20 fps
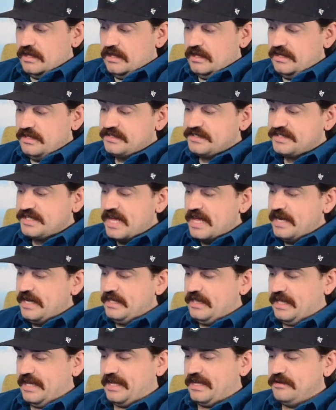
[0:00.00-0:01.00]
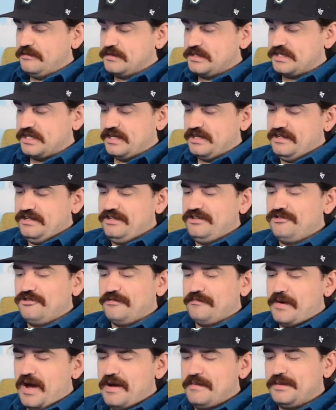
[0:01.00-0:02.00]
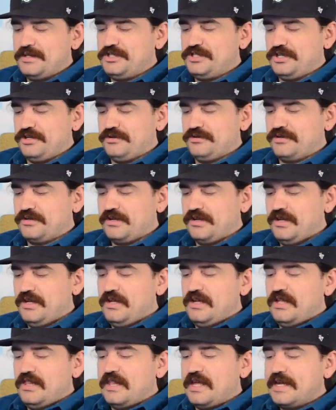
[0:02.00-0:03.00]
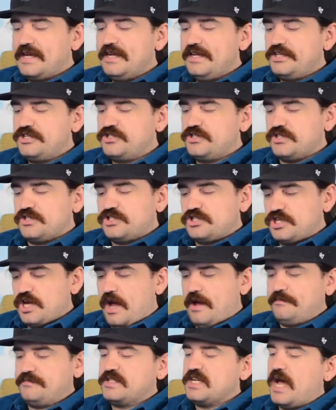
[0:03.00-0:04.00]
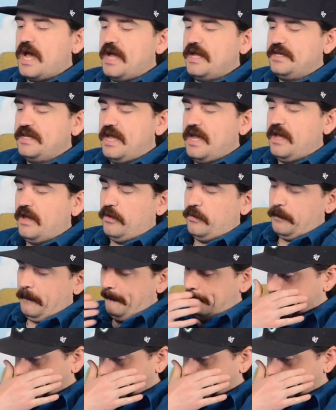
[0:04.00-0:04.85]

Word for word: He said it like it was a your mama joke, like he just chopped Ty down.